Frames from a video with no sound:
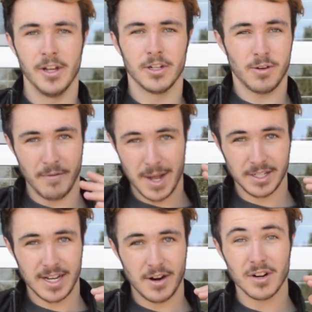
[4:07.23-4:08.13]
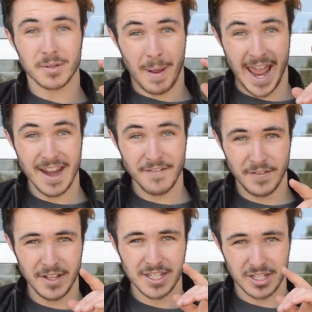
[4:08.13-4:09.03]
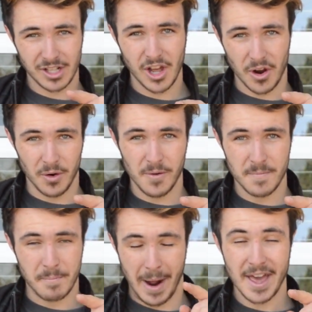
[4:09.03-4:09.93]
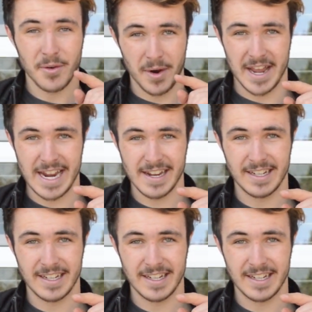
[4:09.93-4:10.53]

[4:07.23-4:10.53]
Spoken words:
12 miles an hour is painfully slow, by the way,